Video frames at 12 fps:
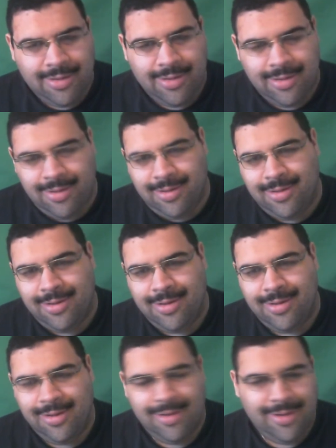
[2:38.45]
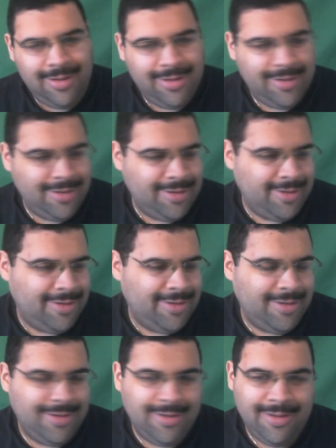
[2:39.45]

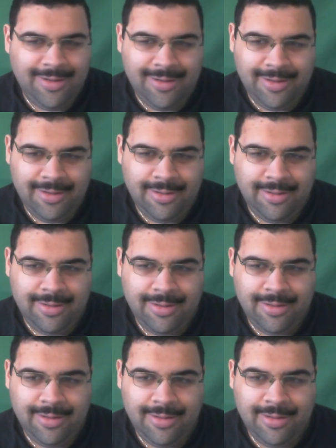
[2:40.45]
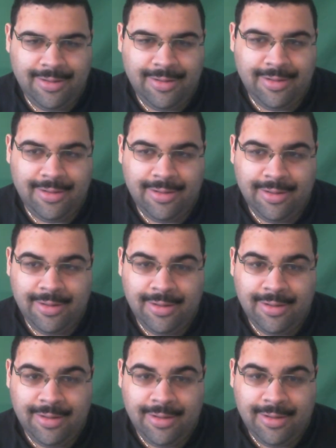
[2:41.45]

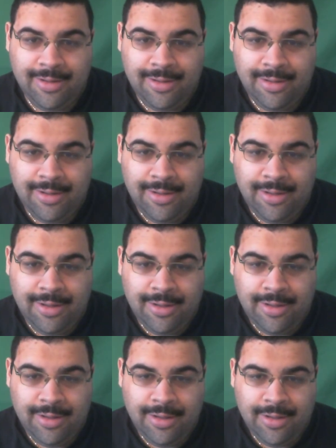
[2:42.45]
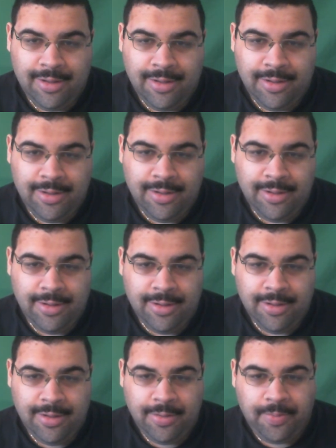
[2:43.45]

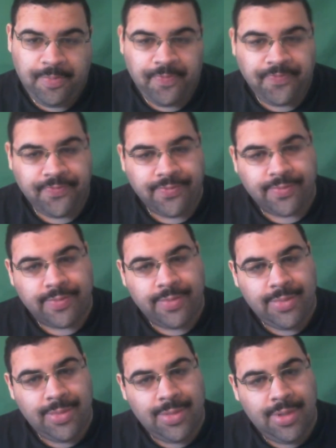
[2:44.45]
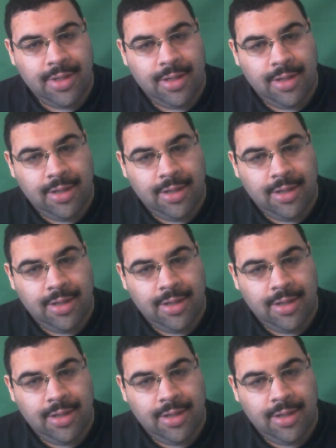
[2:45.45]
No one is speaking in this clip.